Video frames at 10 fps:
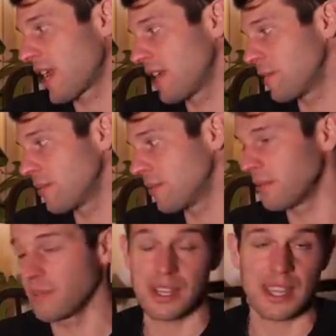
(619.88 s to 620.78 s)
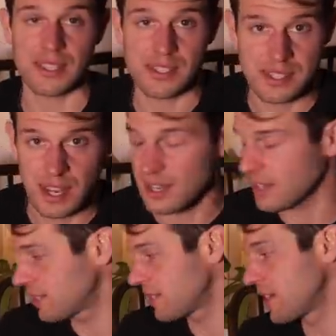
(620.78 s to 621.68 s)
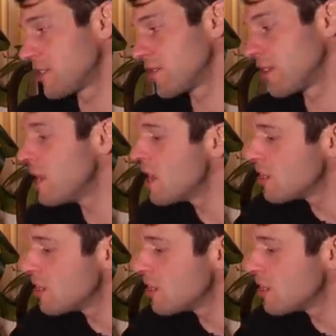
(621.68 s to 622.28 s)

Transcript: cable. It might get stuck, etc.